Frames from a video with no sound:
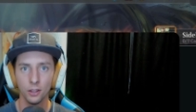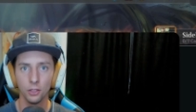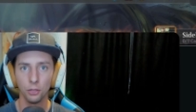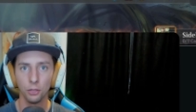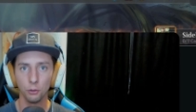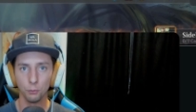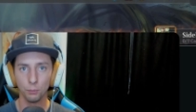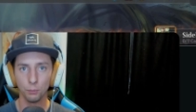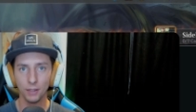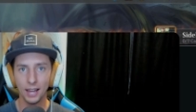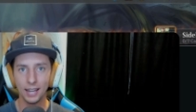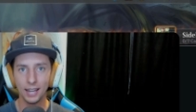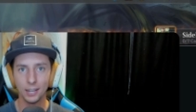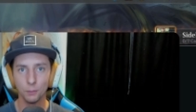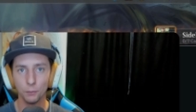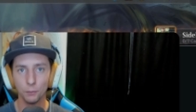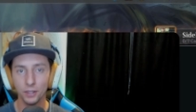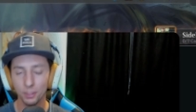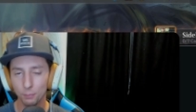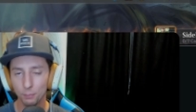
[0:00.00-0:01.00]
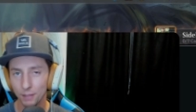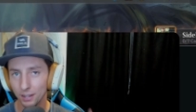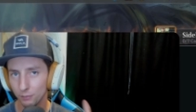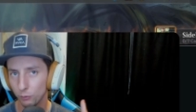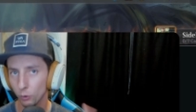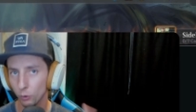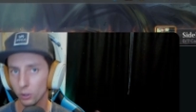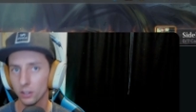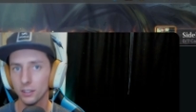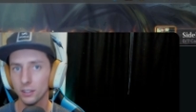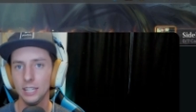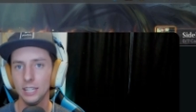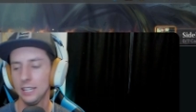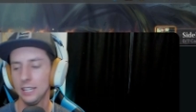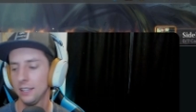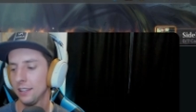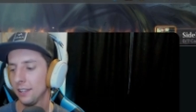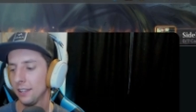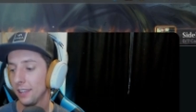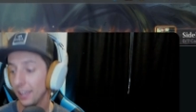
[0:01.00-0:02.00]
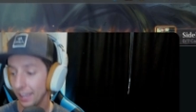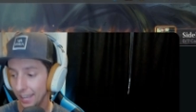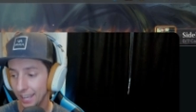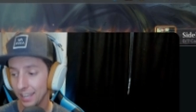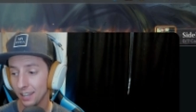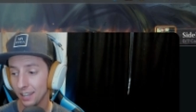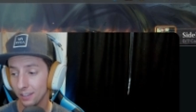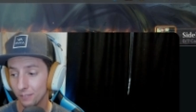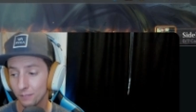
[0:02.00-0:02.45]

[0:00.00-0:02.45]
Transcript: through Platinum with, metaphorically and